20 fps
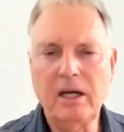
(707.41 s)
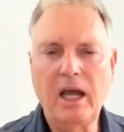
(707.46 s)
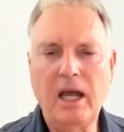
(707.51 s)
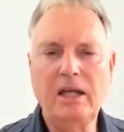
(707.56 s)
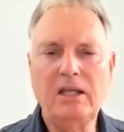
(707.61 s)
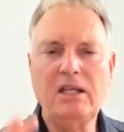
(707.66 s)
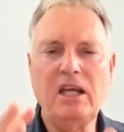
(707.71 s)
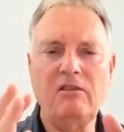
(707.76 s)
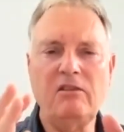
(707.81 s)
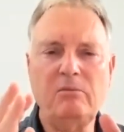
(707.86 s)

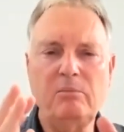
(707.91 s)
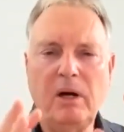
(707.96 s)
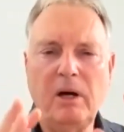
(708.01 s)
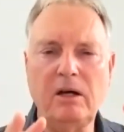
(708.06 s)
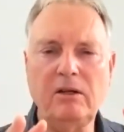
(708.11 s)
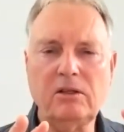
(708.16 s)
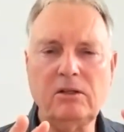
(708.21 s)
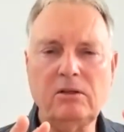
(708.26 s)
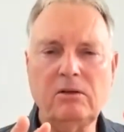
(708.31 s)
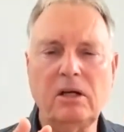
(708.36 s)
had to have
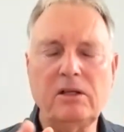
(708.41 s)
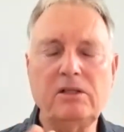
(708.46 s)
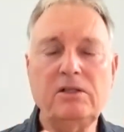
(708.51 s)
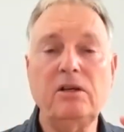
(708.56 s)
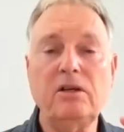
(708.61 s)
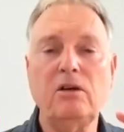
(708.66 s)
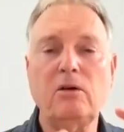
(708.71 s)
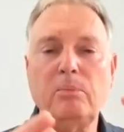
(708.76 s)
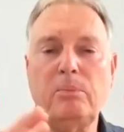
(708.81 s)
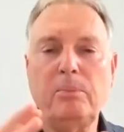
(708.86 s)
both
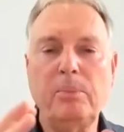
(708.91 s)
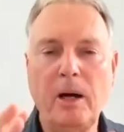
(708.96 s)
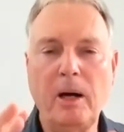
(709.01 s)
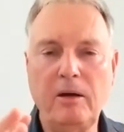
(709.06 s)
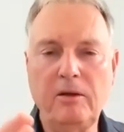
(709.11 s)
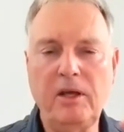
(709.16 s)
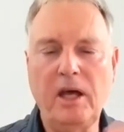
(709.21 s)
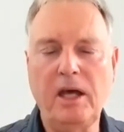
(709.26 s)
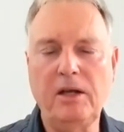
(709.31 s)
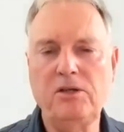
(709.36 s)
criteria or
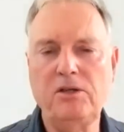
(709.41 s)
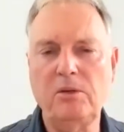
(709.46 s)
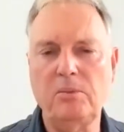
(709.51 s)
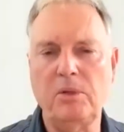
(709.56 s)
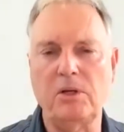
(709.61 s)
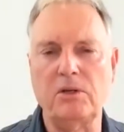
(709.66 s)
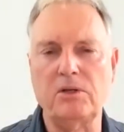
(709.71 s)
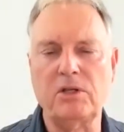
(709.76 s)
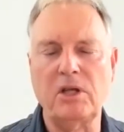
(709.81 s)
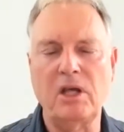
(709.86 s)
both
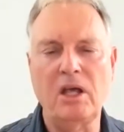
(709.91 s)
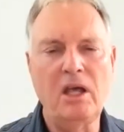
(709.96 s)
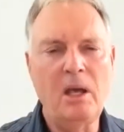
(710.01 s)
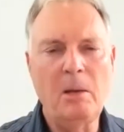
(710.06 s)
attributes.